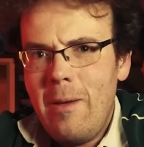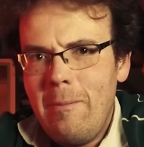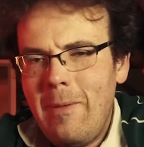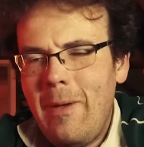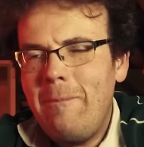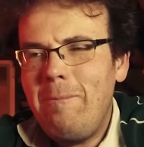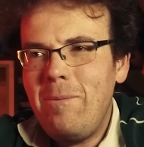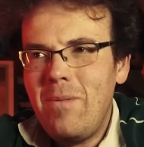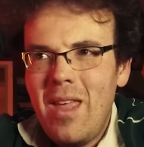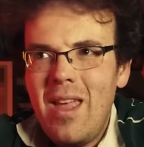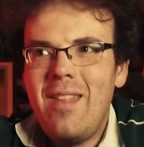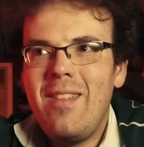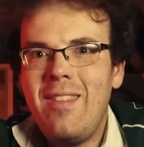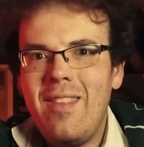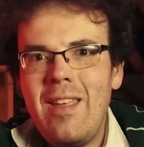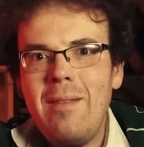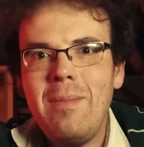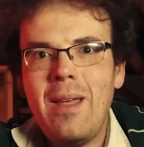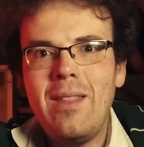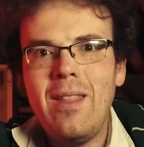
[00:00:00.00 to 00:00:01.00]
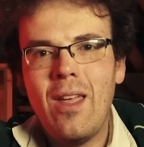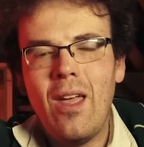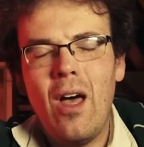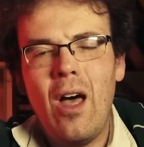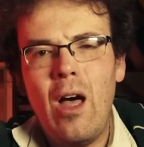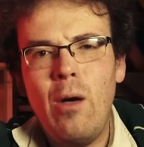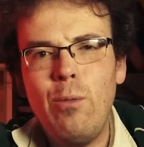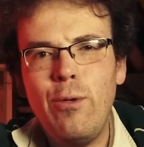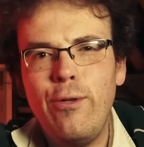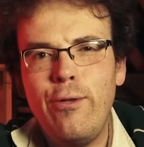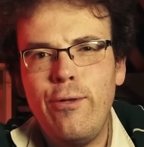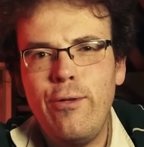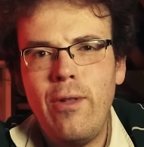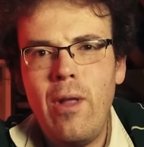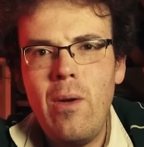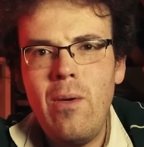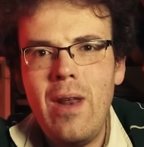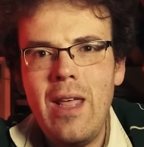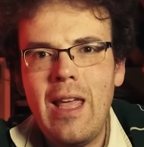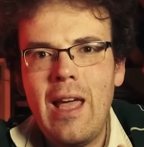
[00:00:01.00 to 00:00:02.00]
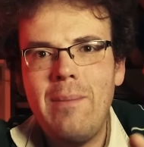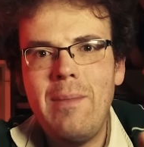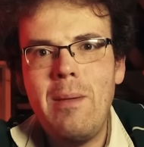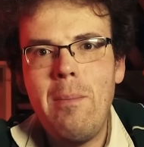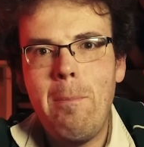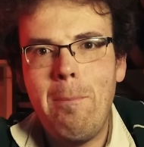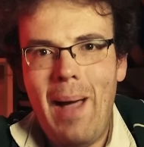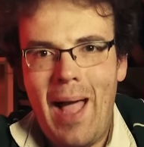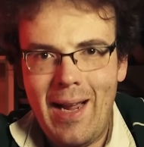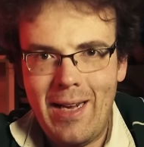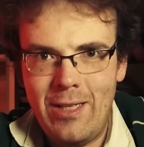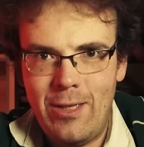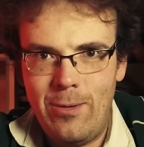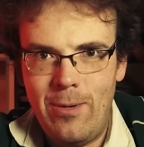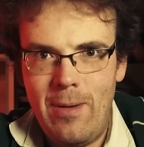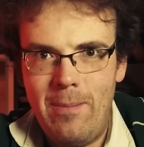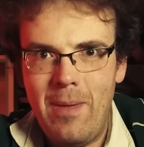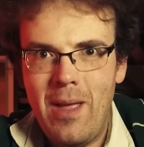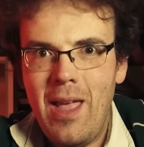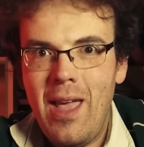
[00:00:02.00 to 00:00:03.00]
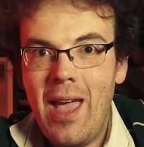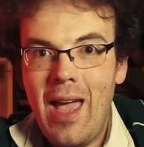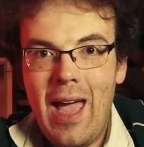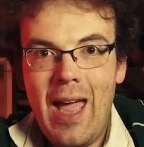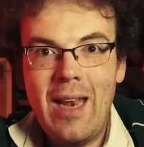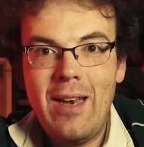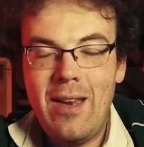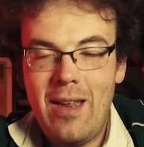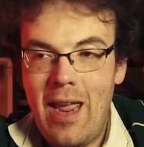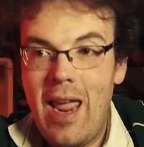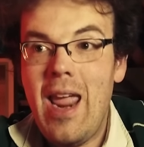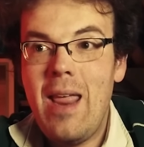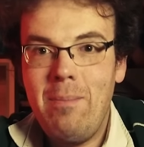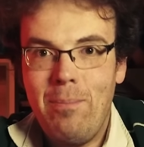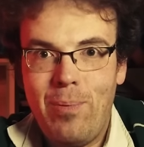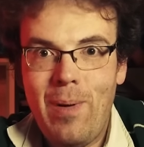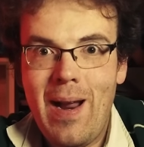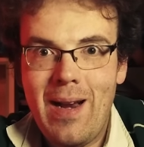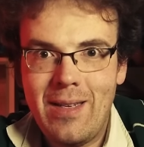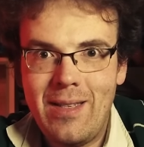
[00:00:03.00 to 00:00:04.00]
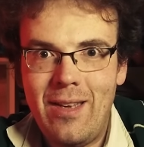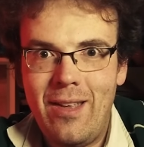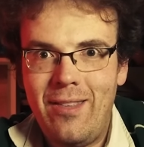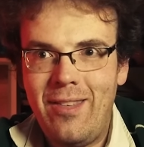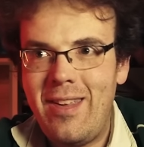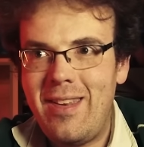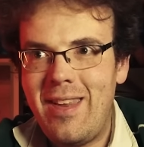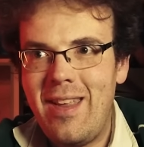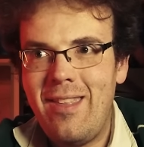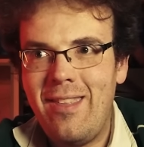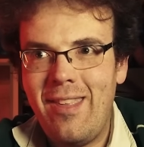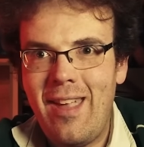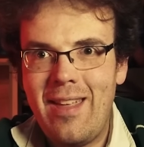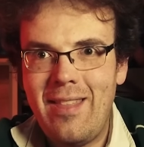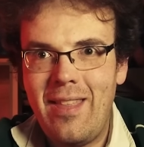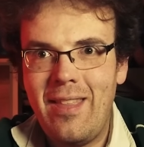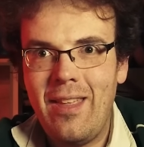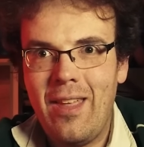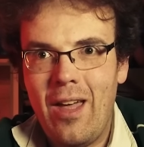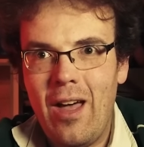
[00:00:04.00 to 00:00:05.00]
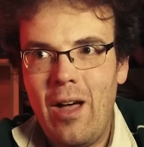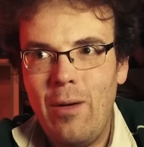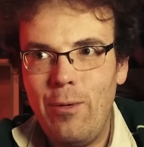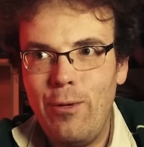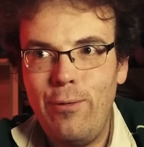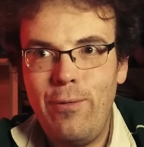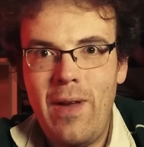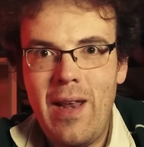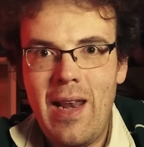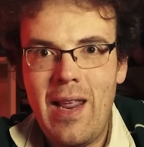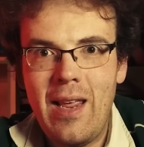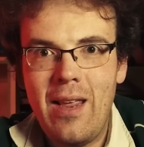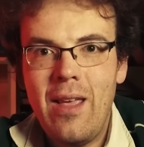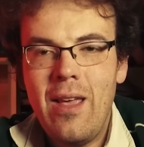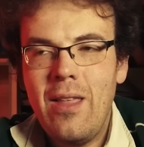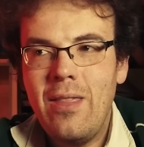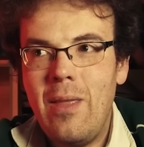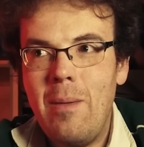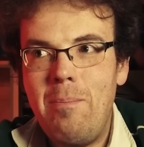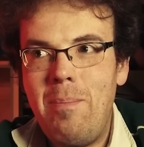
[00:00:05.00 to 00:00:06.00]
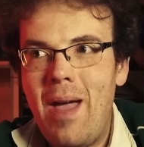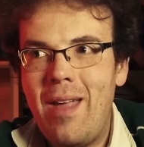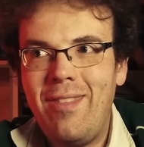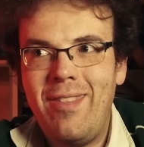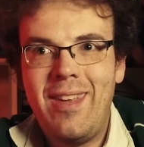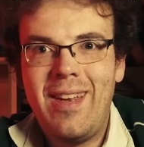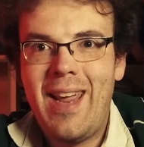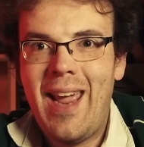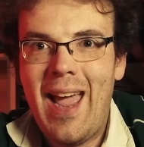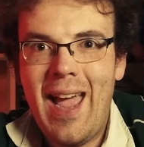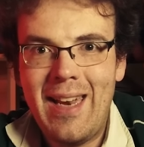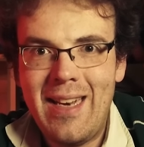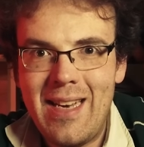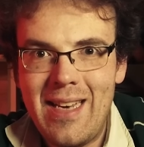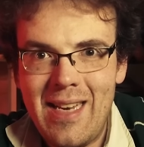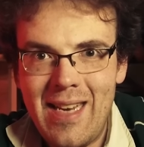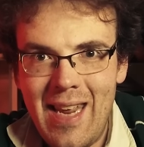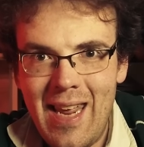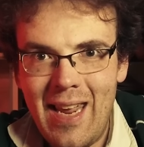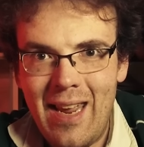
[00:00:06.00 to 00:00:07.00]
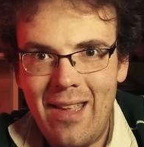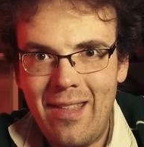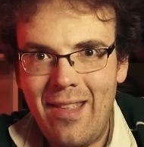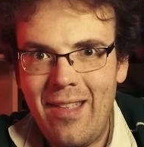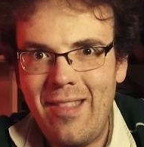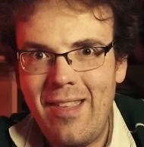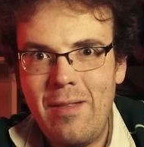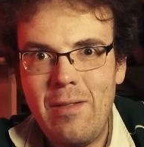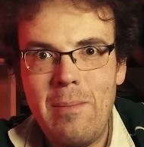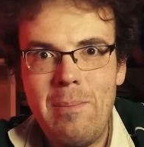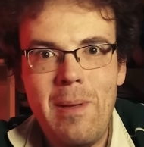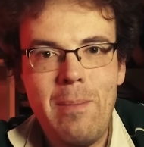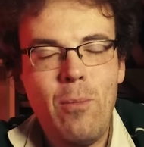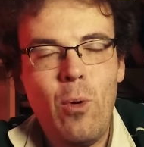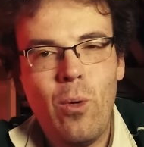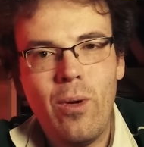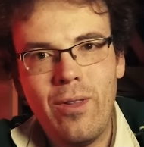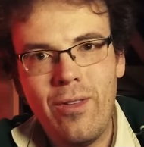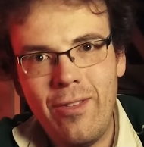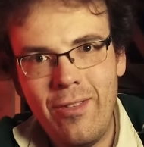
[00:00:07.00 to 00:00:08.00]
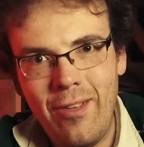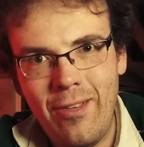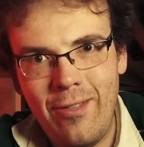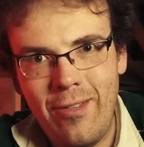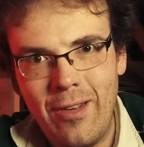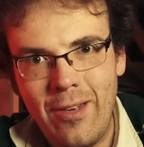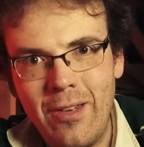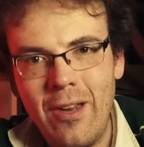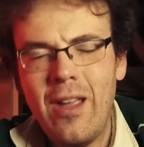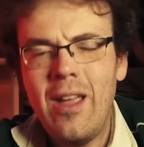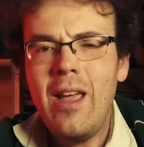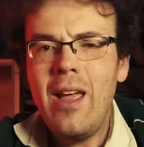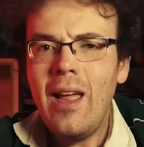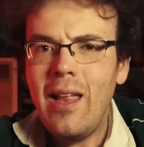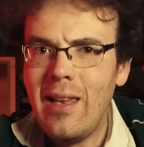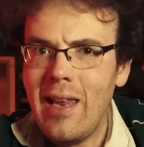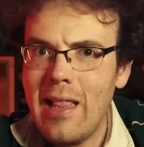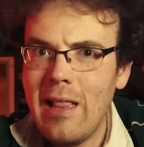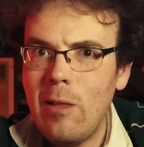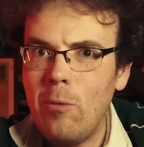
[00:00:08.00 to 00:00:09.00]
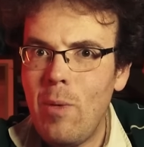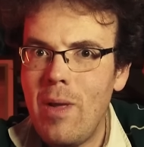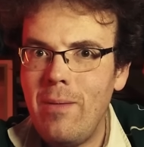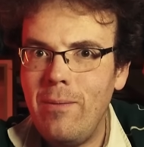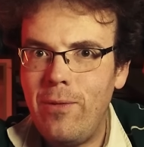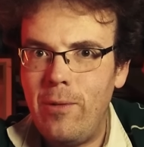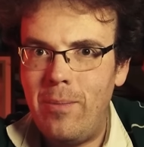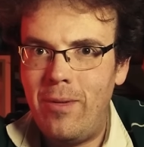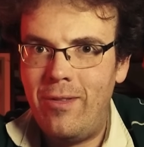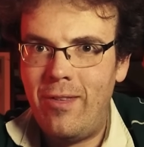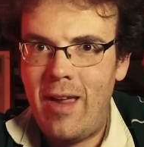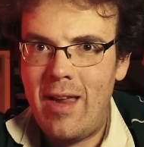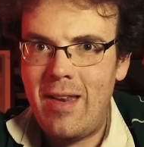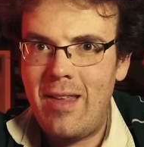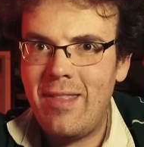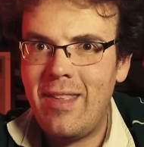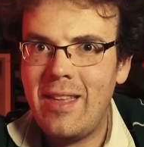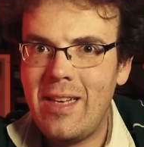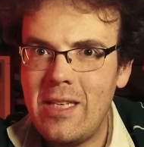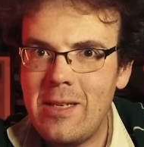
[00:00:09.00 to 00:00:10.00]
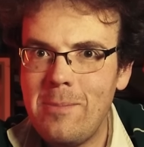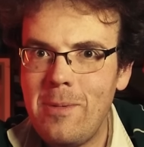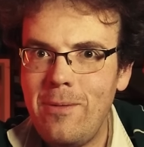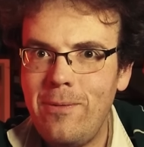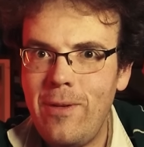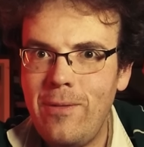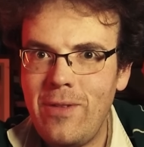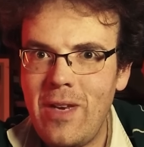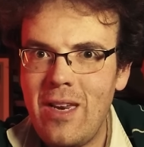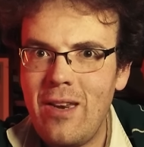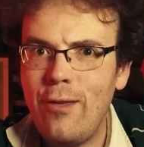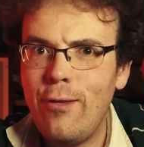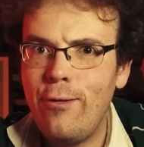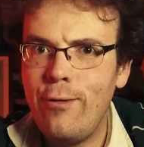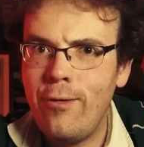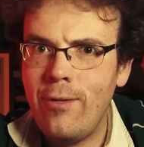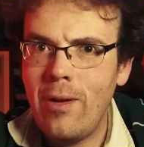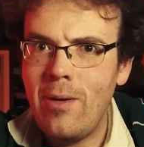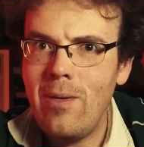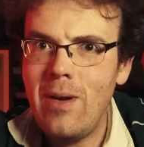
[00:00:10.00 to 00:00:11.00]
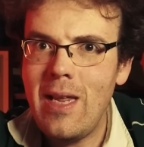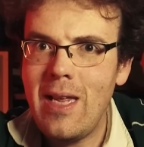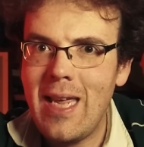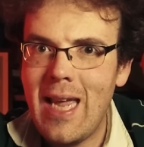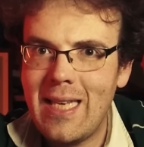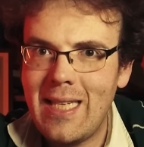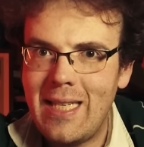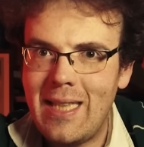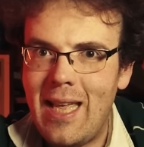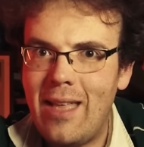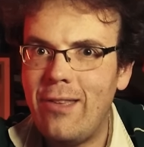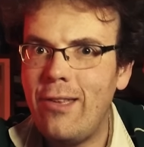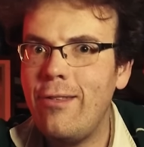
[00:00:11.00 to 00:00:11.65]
But it seemed that the car was slowly coming back to him. And in practice, he did say that the car was feeling the best that it had in years. It seemed a bit more consistent. A little win for Mercedes that the W15 is slowly getting there.